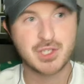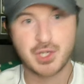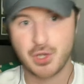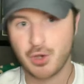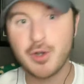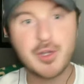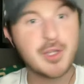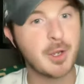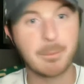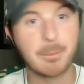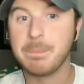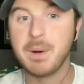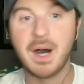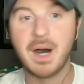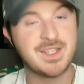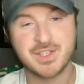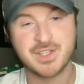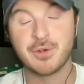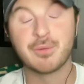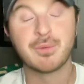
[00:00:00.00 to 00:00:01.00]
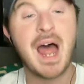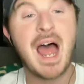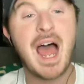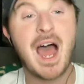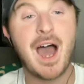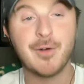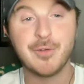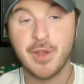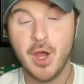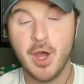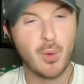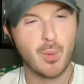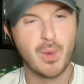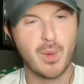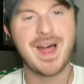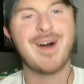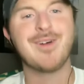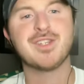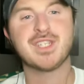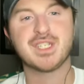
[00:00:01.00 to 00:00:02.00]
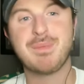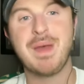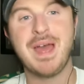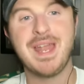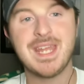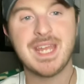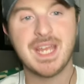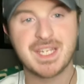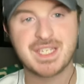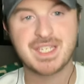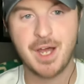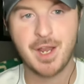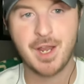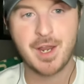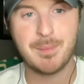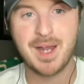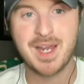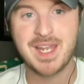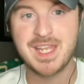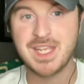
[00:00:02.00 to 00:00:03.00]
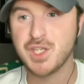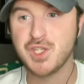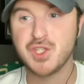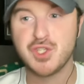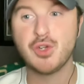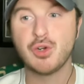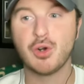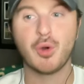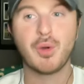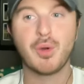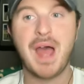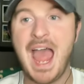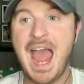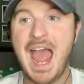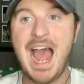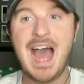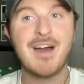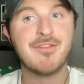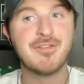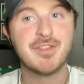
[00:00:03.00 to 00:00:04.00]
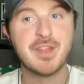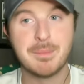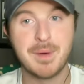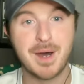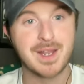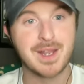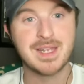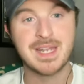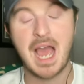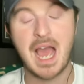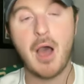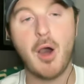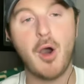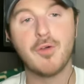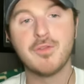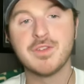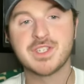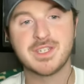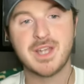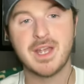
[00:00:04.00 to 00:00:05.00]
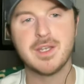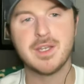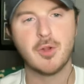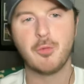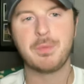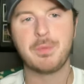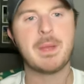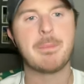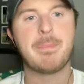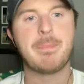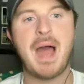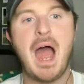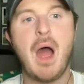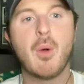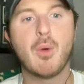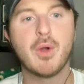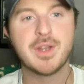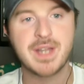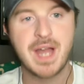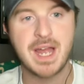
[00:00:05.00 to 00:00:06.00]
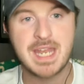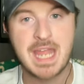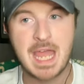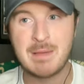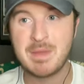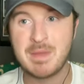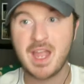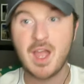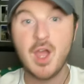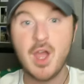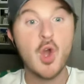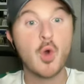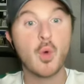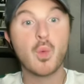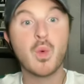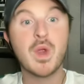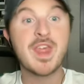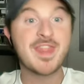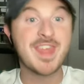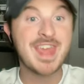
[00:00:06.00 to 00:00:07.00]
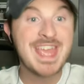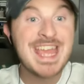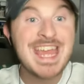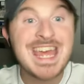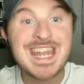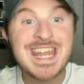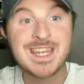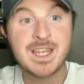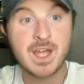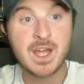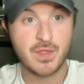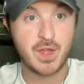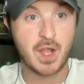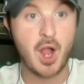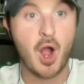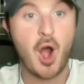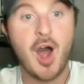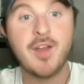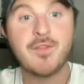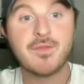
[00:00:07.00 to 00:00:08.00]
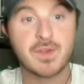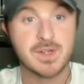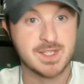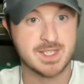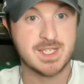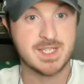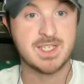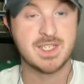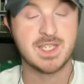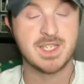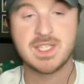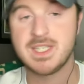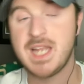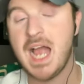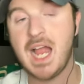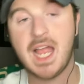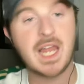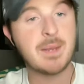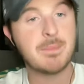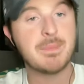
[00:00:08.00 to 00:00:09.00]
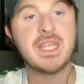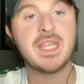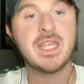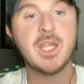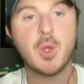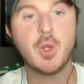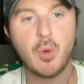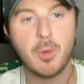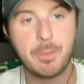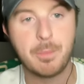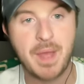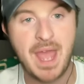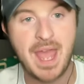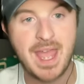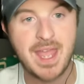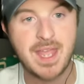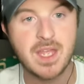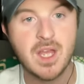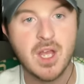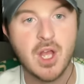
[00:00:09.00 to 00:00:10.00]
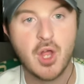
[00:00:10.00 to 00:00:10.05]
turn your butts around without spending a ton of money because you don't have the money. Now, all of a sudden, it'll be a power dynamic within the conferences. It's not going to be equal pay